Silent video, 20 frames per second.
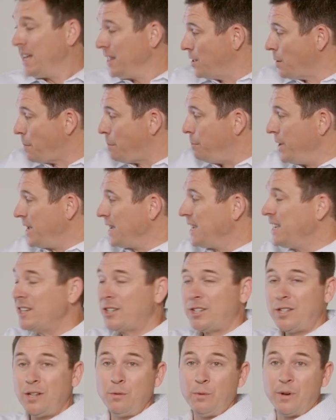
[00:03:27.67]
The big
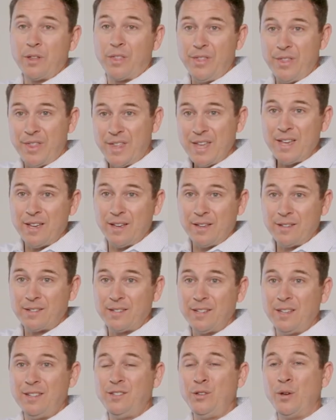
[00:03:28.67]
issue with
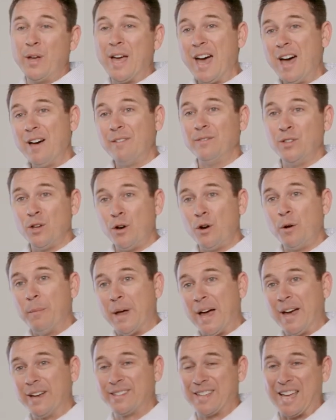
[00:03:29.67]
this is you have no
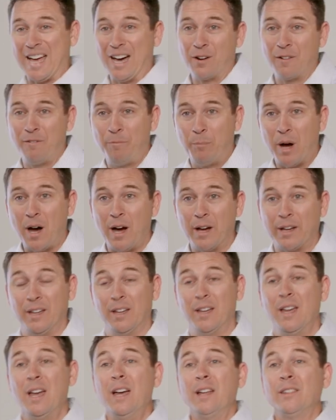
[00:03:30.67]
max out of
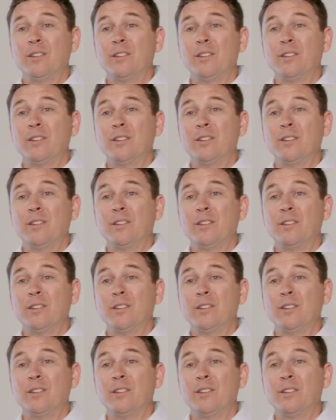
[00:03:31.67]
pocket.